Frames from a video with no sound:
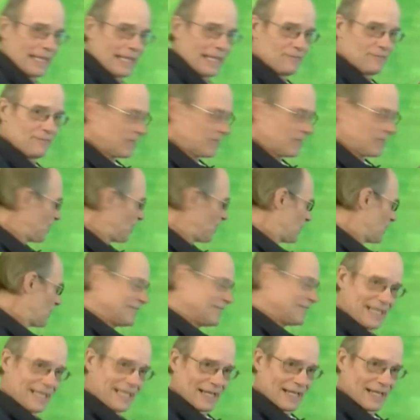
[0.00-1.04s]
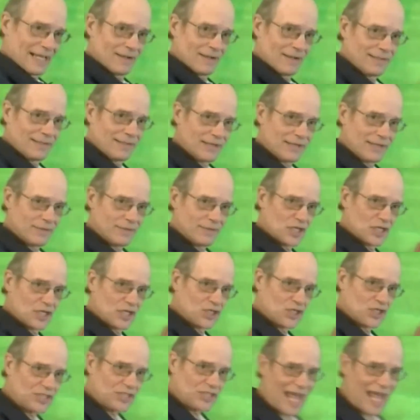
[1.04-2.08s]
if you notice here, there is a
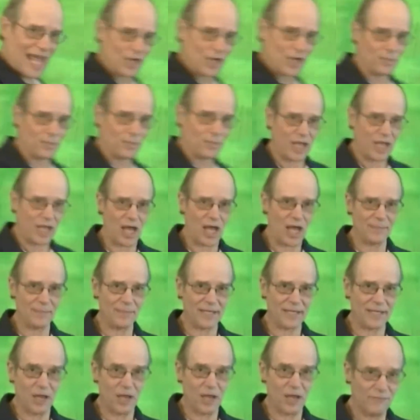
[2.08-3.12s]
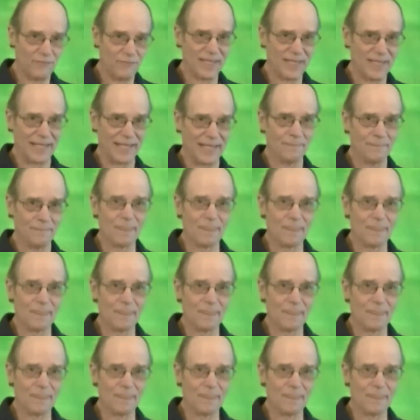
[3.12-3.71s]
shadow behind me, of me.